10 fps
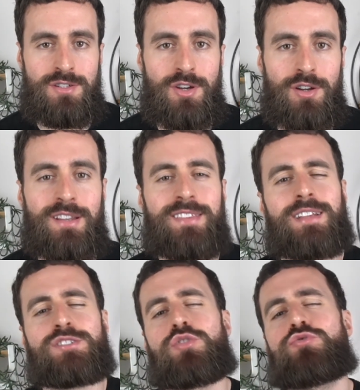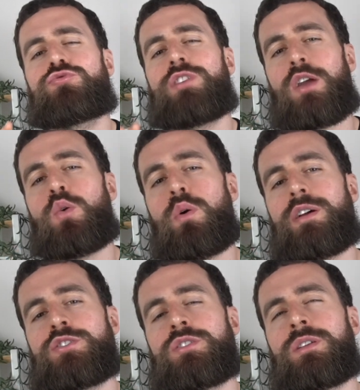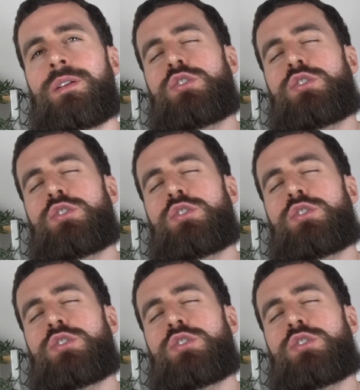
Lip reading: John. That's a great question.